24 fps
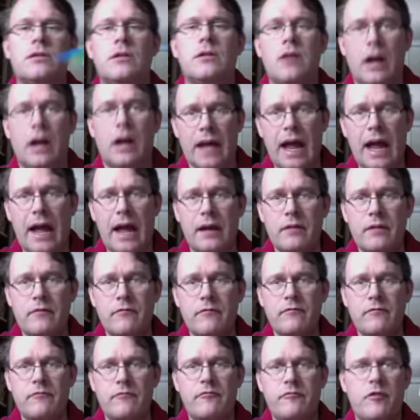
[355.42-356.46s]
Again,
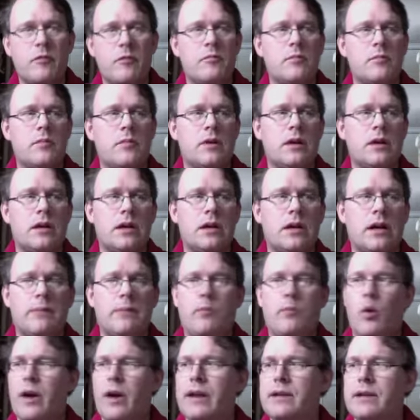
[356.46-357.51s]
from a
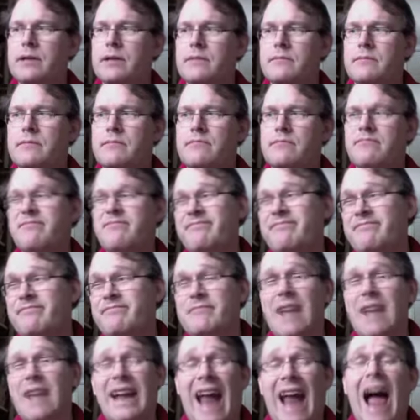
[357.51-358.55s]
point
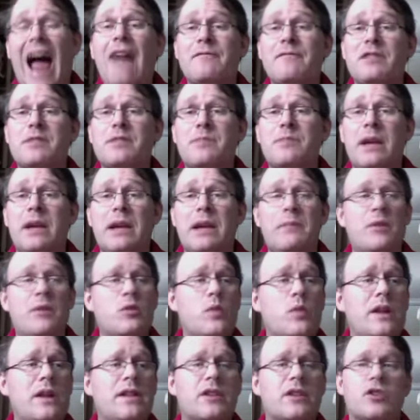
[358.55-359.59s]
at half the speed
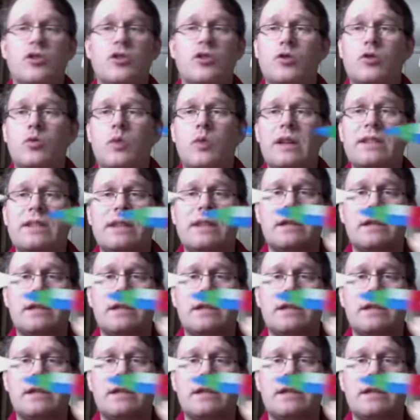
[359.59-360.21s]
between the two, we see